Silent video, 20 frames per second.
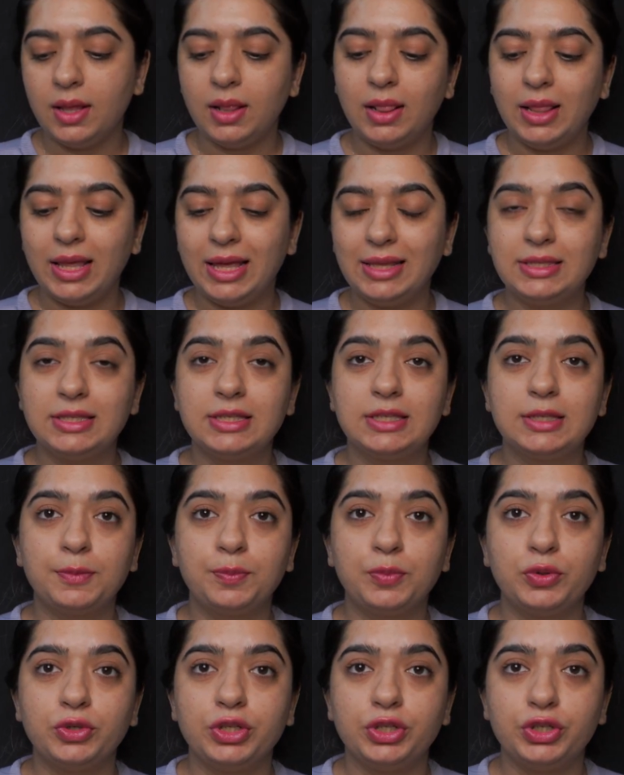Let's
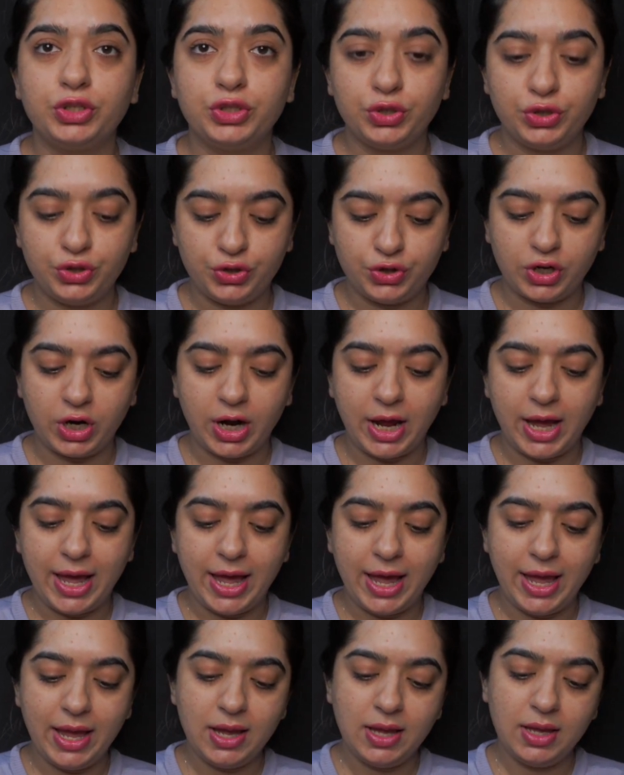put it to
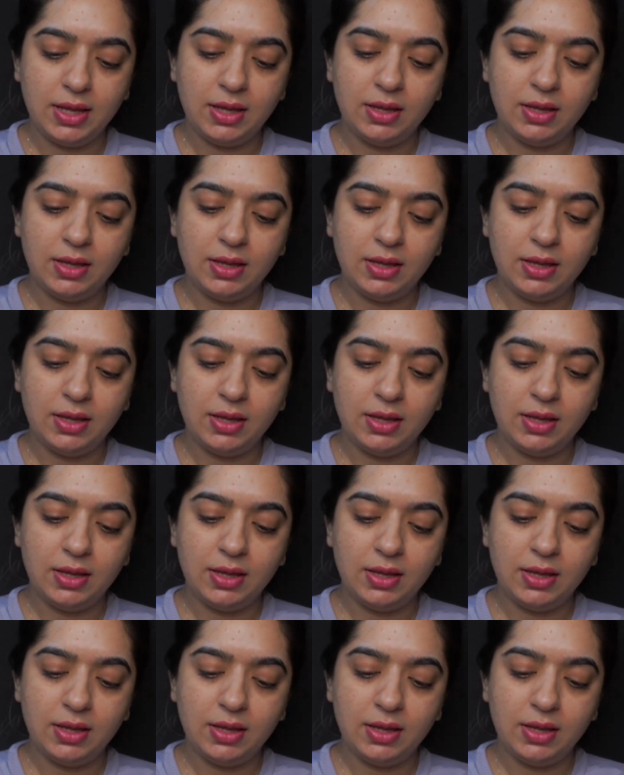try.